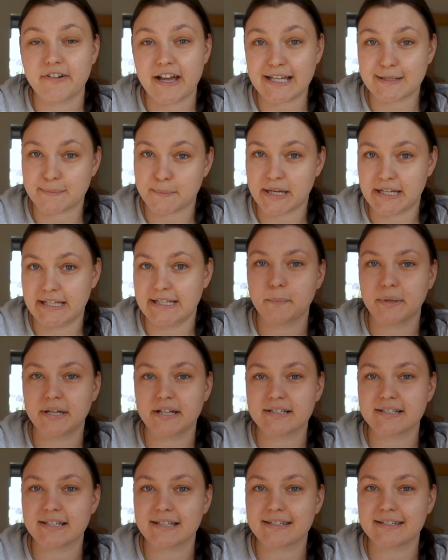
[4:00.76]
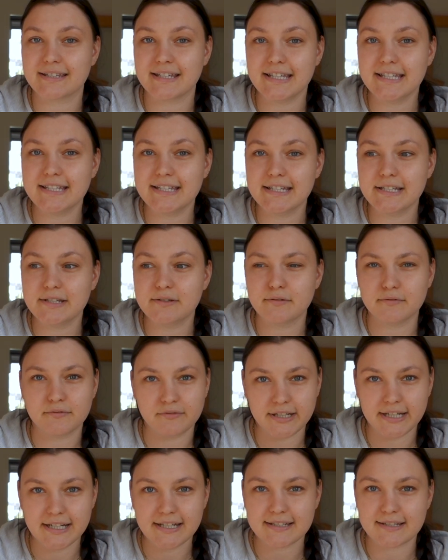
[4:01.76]
fast paced because it's easy to
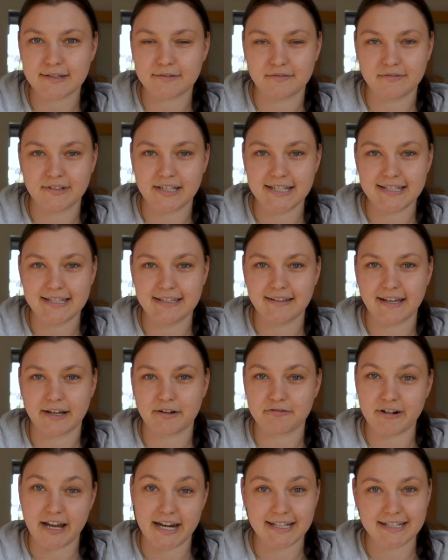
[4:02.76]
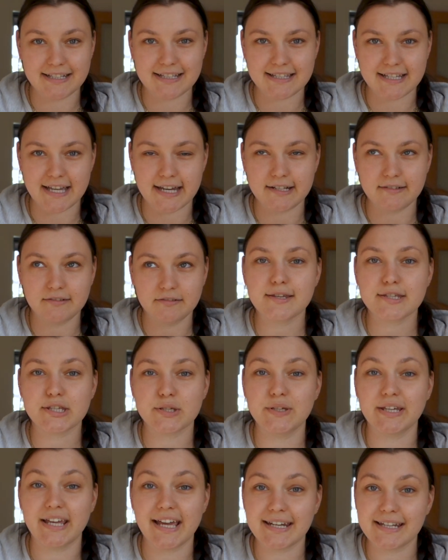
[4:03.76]
read. It's an easy like writing style so
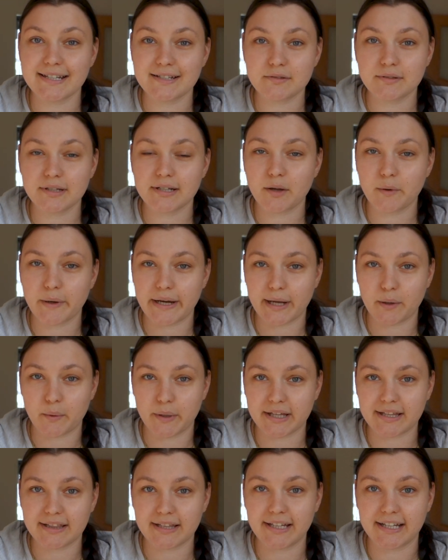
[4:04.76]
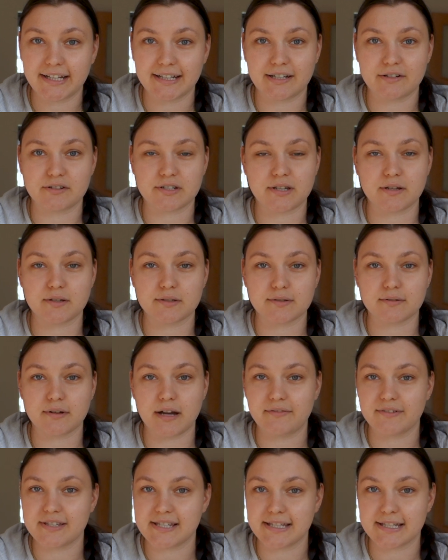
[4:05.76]
you get into it quite quickly and there's also
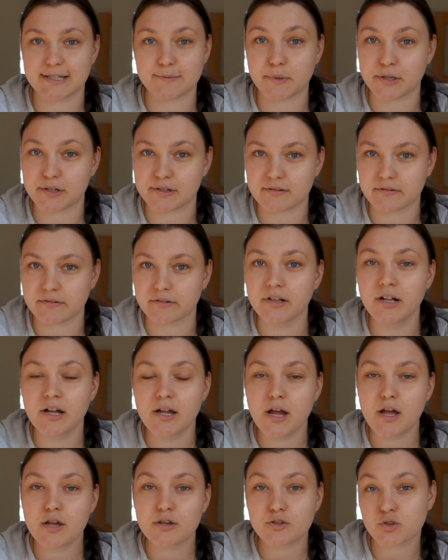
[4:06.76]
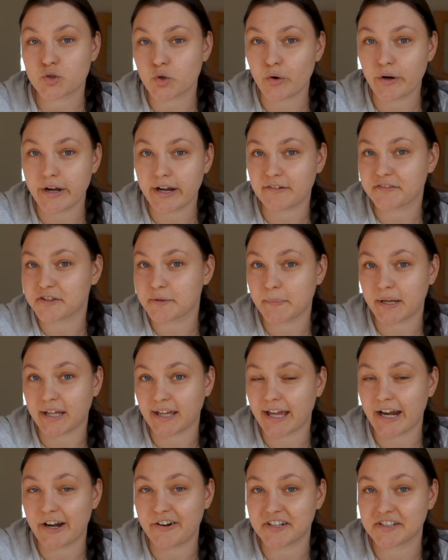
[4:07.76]
obviously this personal story of the main
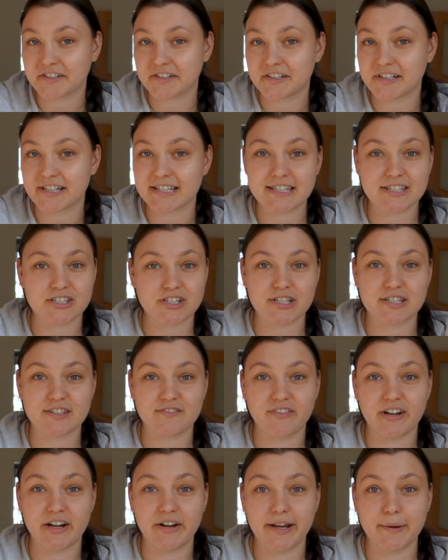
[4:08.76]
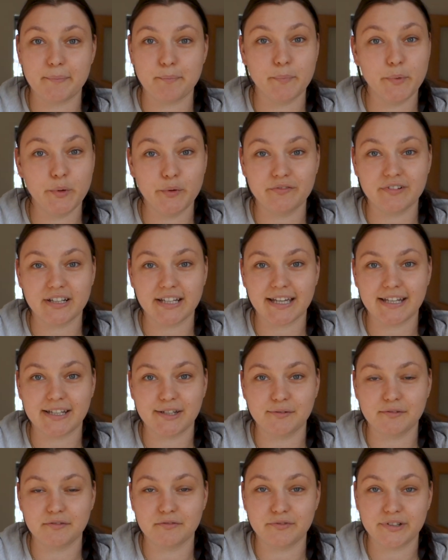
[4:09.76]
character that's just very moving and
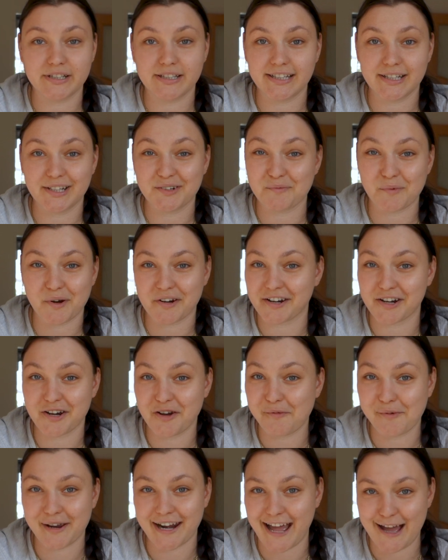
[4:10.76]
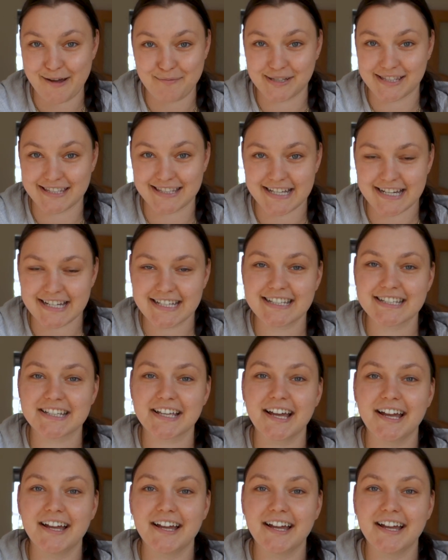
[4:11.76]
you really want to know what happens next.